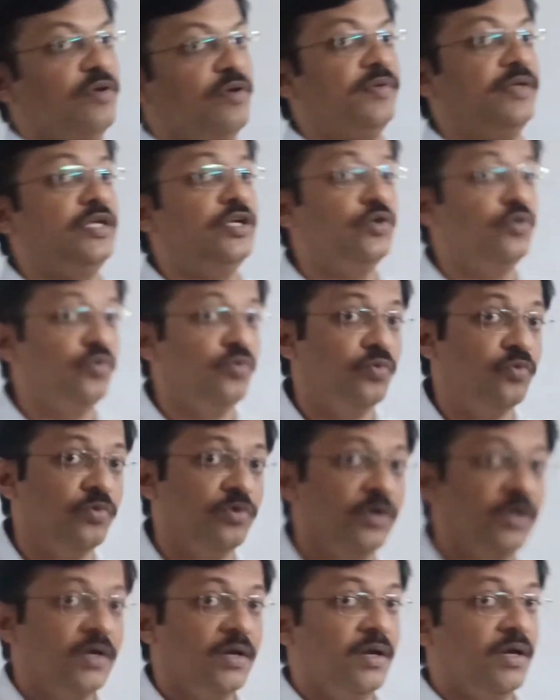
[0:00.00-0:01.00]
of u
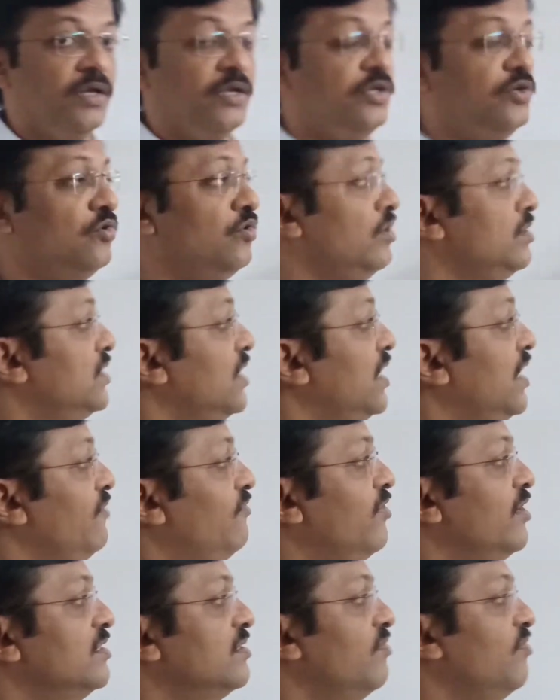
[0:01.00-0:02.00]
is the
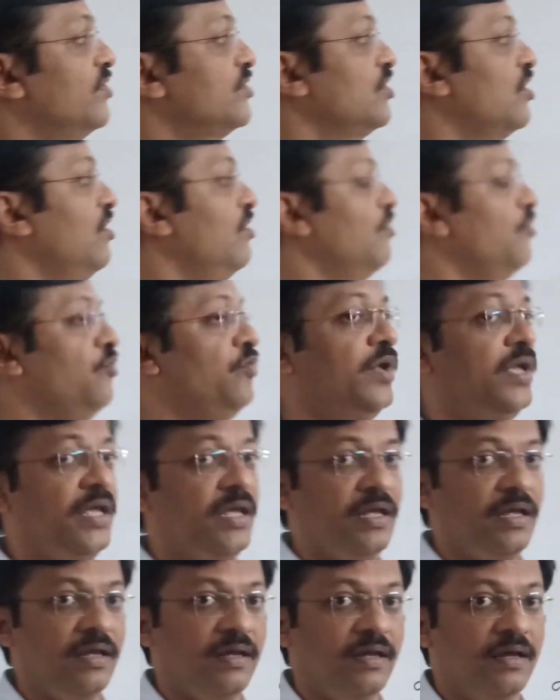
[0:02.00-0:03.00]
differential function of
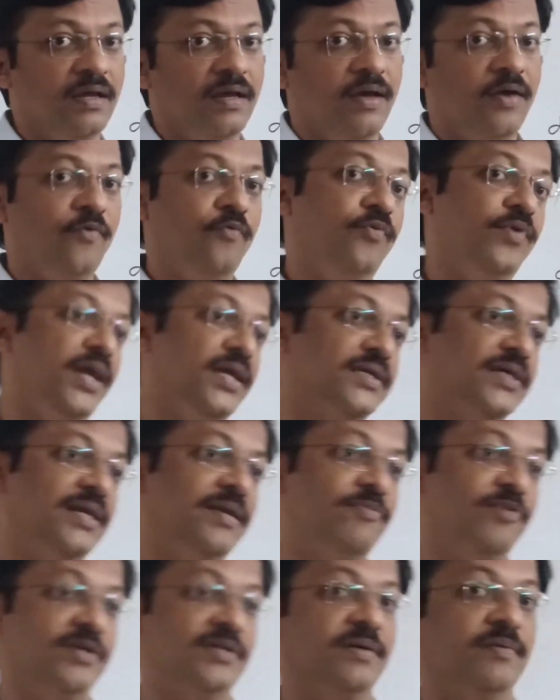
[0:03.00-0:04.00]
v is the
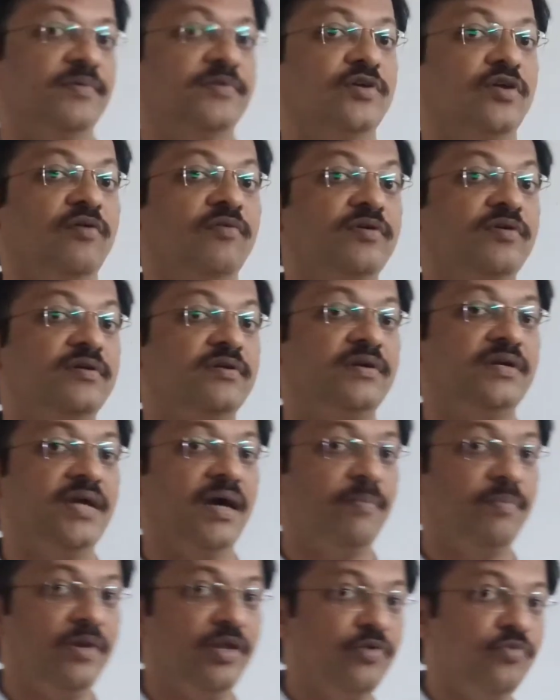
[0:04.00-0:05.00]
differential function of
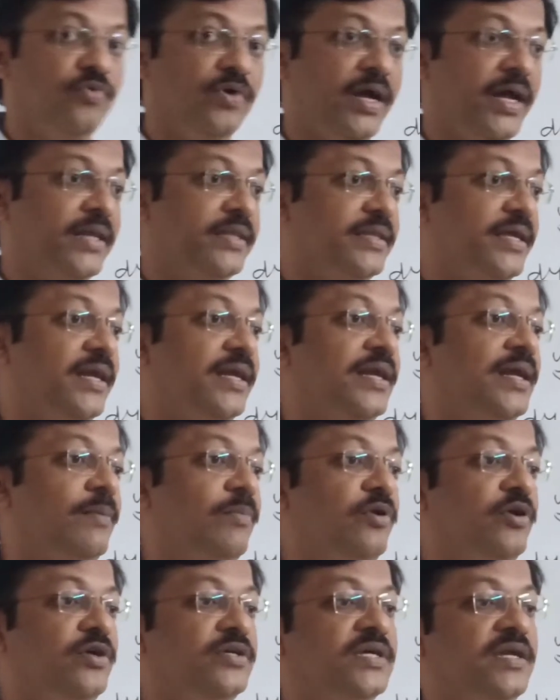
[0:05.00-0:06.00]
w, and then
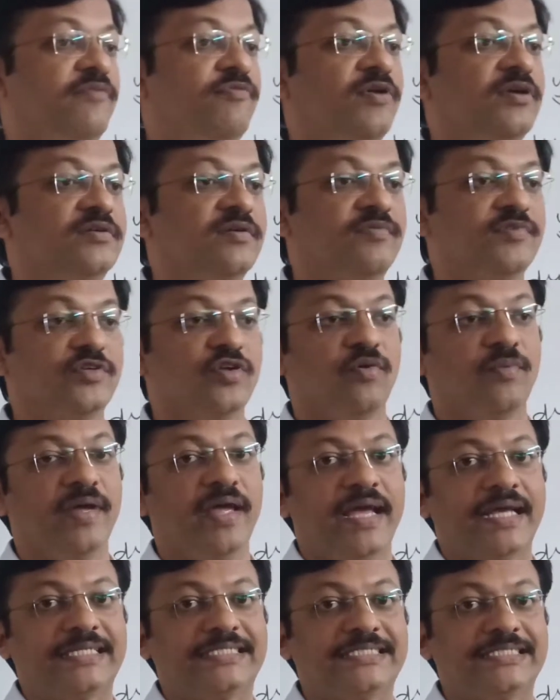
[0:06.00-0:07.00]
w is the differential function of
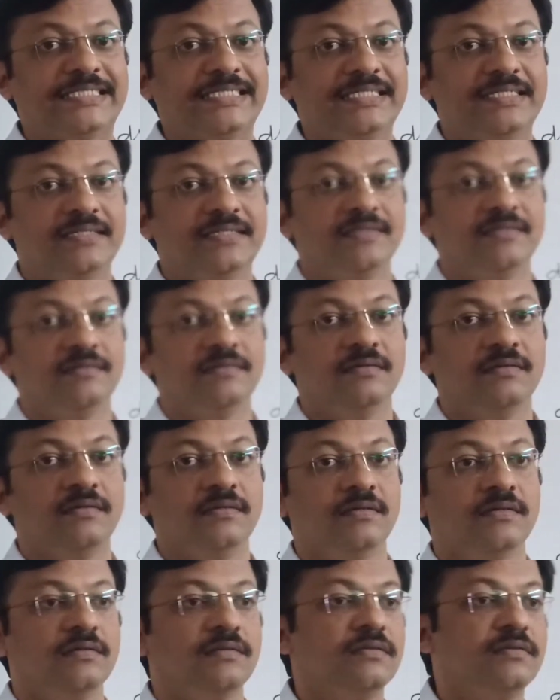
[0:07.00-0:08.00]
x.
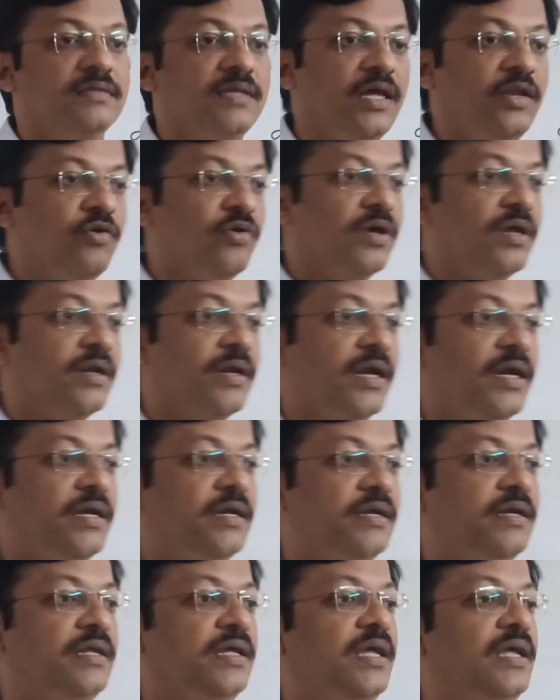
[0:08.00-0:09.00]
Then you can
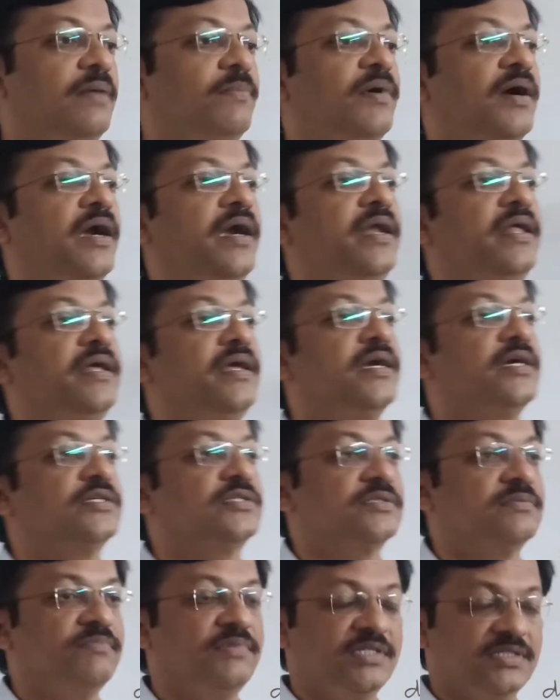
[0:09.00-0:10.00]
write d by
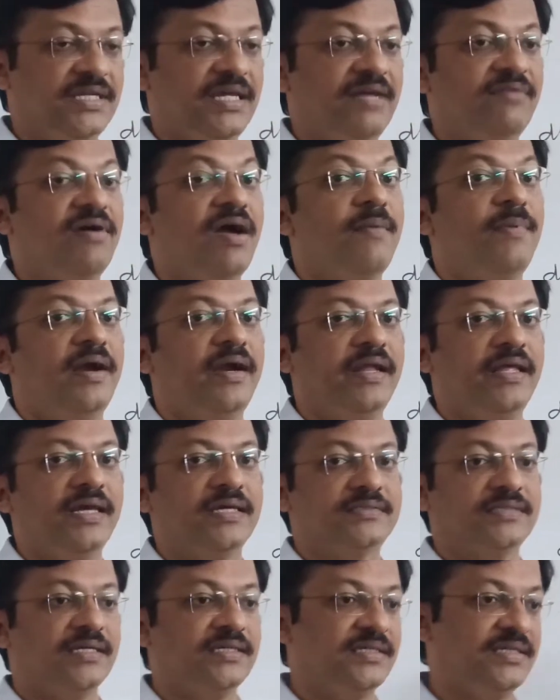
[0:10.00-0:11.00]
dx, means dy by
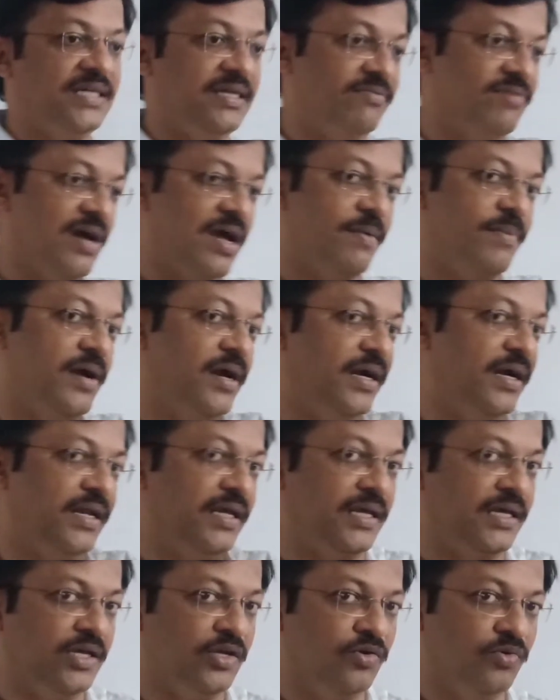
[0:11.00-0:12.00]
dx as dy by
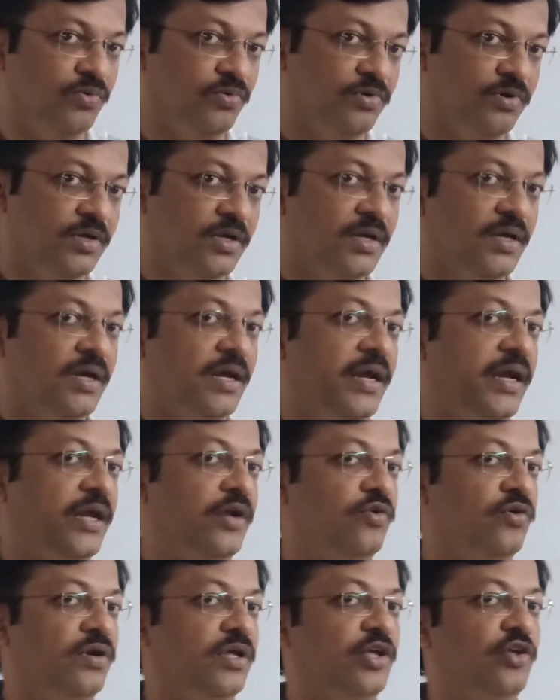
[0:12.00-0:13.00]
du
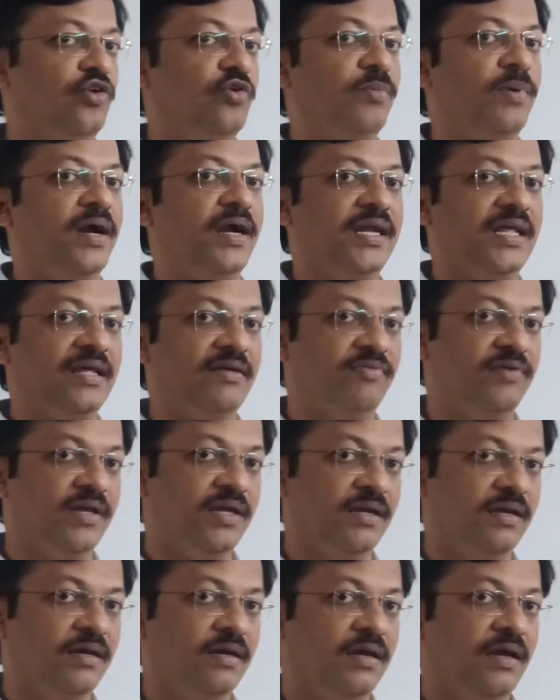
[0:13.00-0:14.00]
into du by
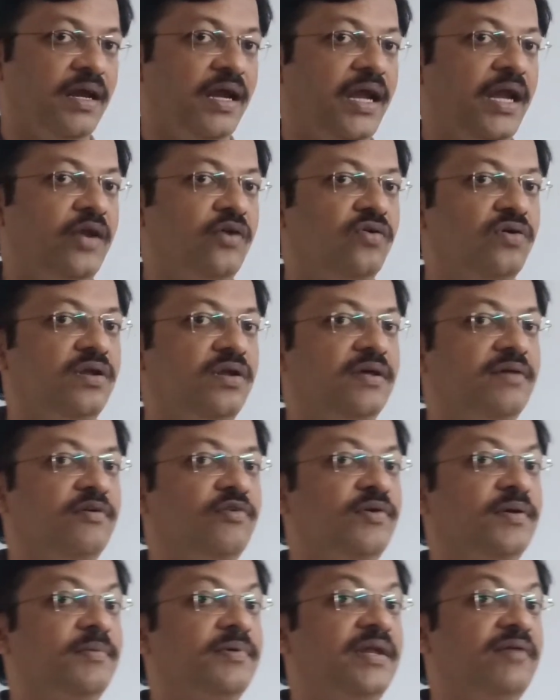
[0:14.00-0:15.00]
dv into
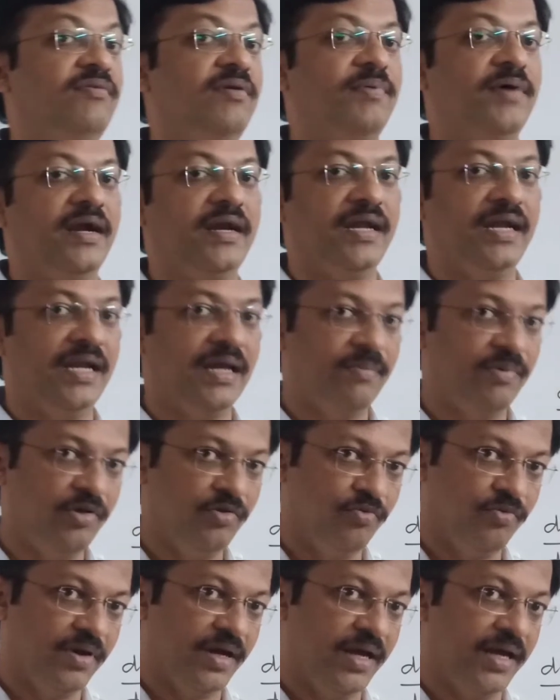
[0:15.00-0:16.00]
dv by
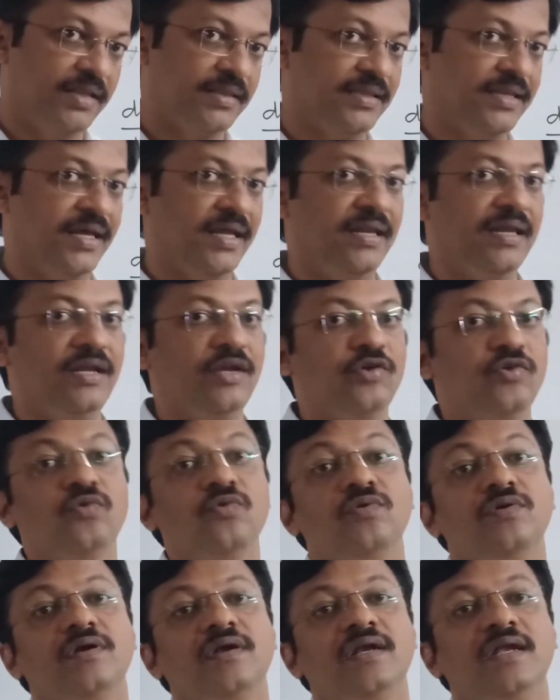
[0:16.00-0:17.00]
dw and then
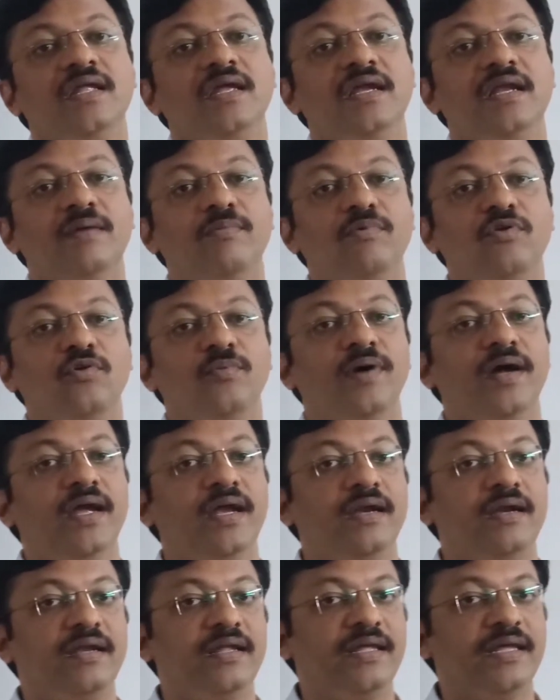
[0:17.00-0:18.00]
into dw
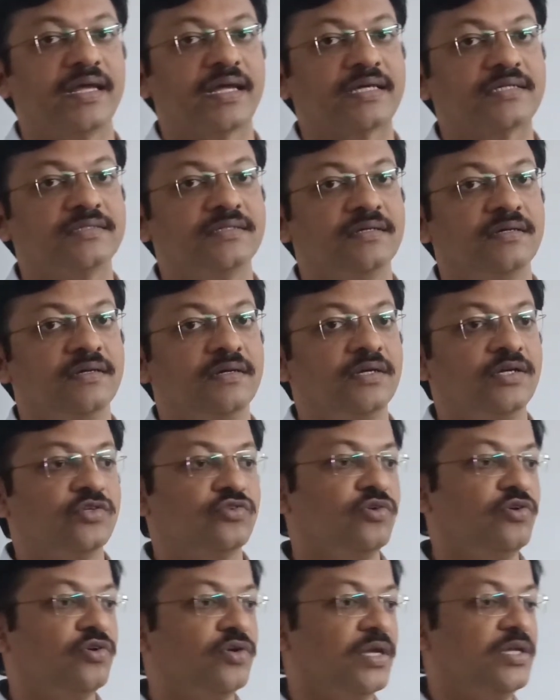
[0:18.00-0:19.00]
by dx.
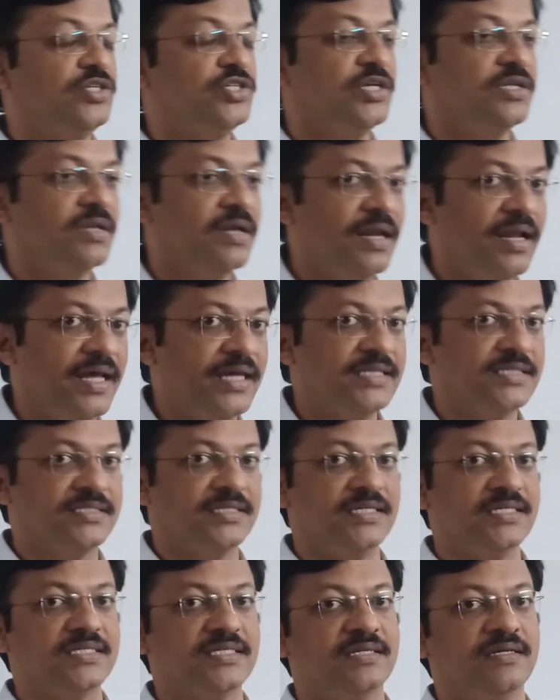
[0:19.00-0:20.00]
So you can generalize
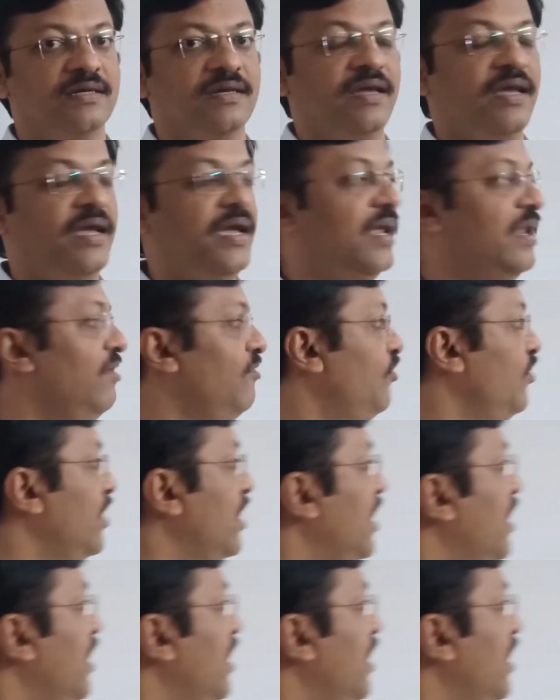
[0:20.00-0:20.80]
this, and if you